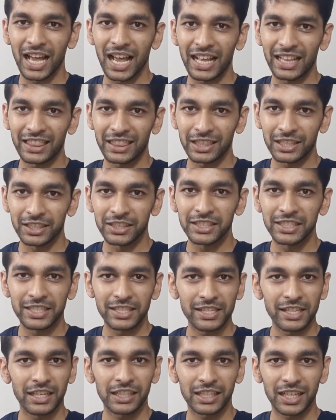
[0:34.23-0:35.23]
and third
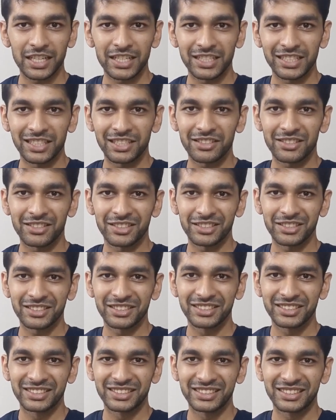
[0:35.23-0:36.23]
is a conditioner.
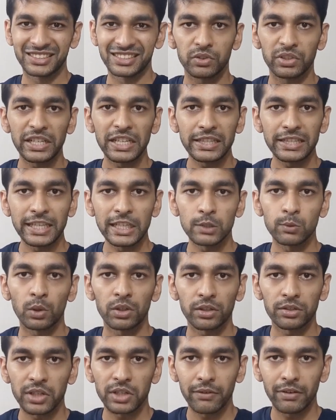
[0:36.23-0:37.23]
3 things
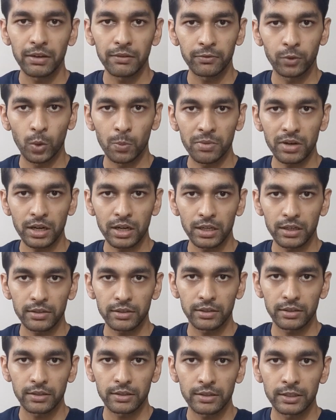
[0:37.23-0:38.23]
what a shaving foam
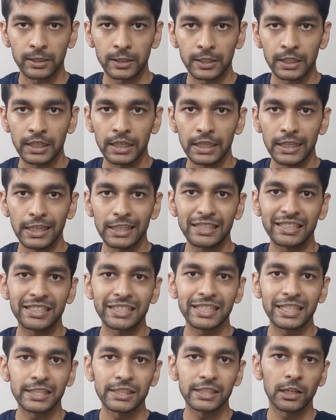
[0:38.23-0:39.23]
does is it
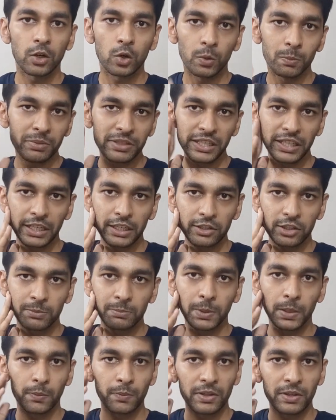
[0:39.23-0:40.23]
creates a
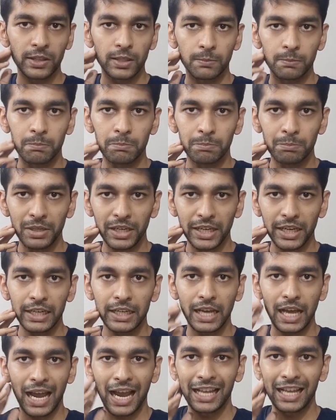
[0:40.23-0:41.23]
lubrication between the
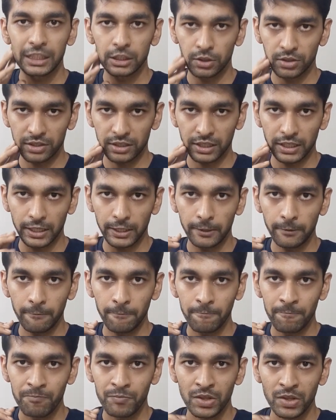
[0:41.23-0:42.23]
blade and your skin.
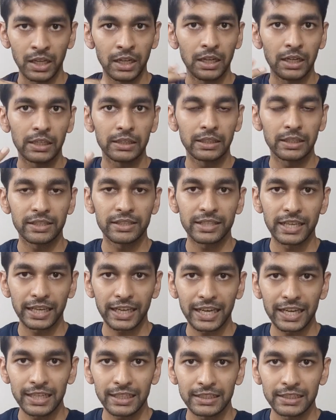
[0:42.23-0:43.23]
The
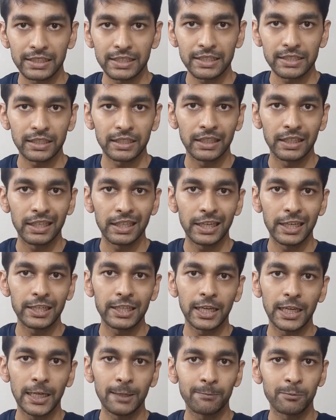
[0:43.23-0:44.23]
second is
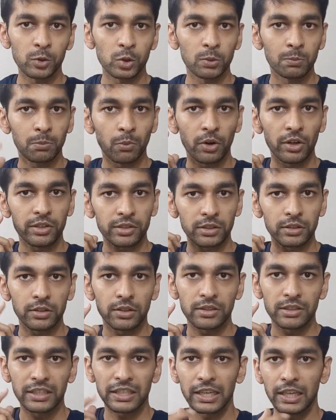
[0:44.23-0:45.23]
it helps to moisten
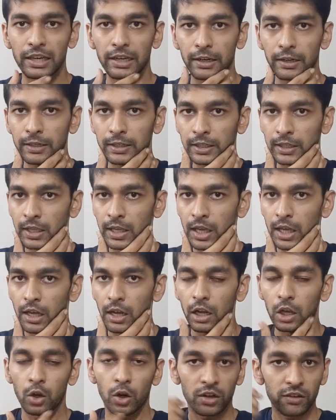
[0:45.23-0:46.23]
your skin.
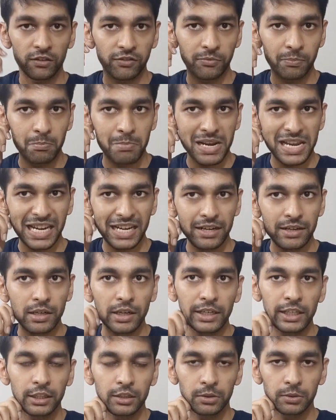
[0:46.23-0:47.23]
A lot of blade
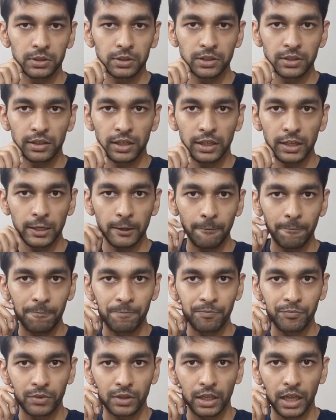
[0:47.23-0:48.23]
running through the skin,
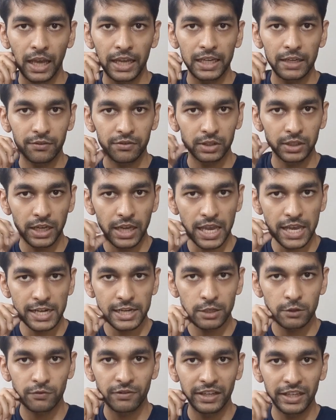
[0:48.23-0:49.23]
and if the hair
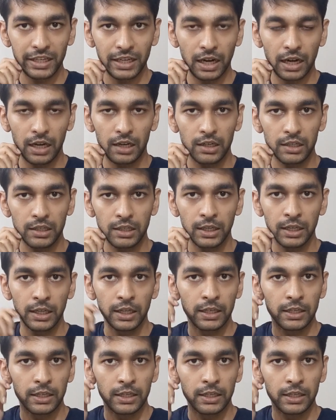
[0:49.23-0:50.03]
is very hard,